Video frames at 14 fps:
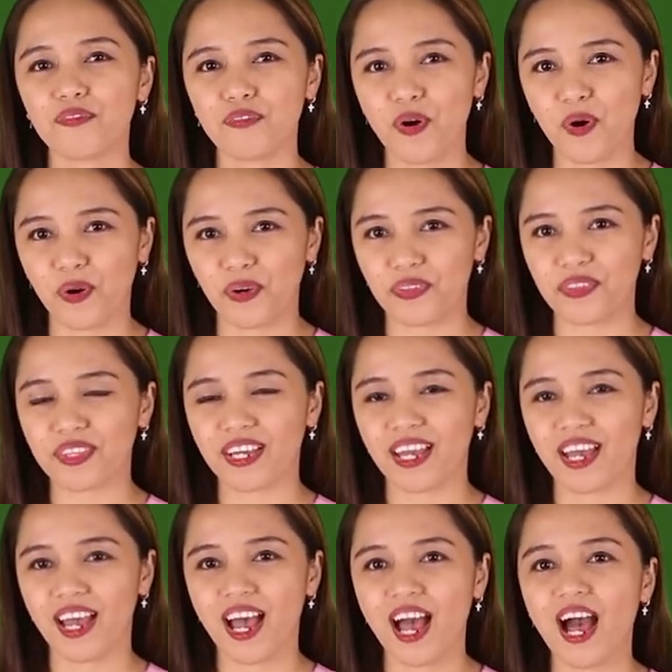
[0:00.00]
Fourth,
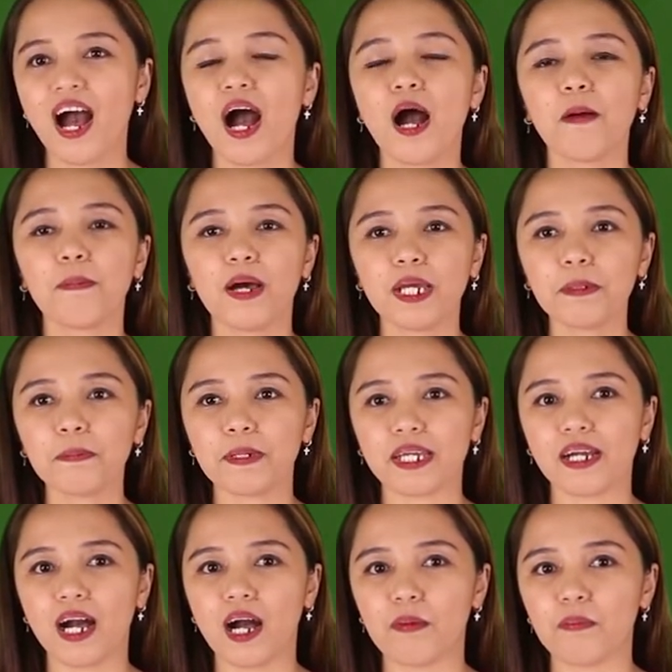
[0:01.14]
upon
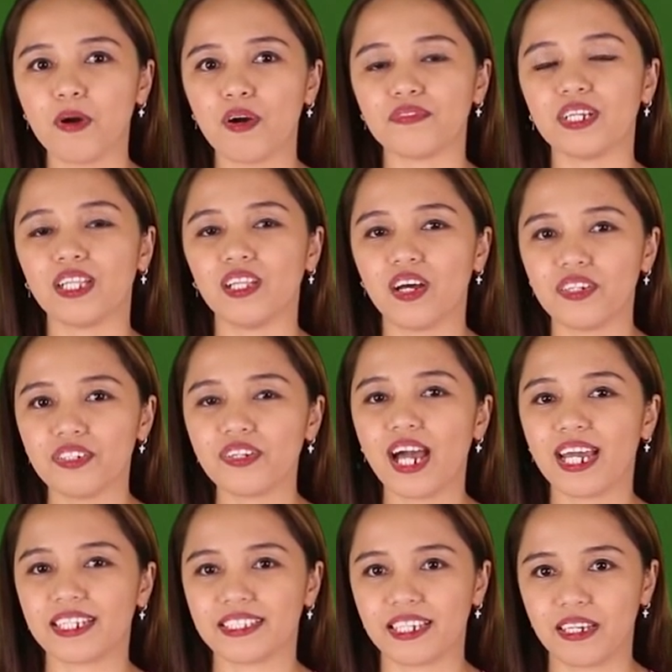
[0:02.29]
pickup of the laundry
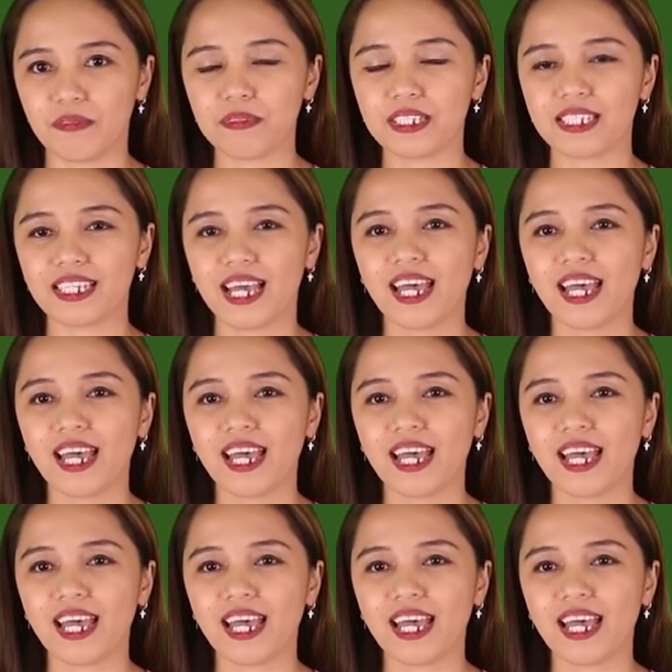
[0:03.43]
items,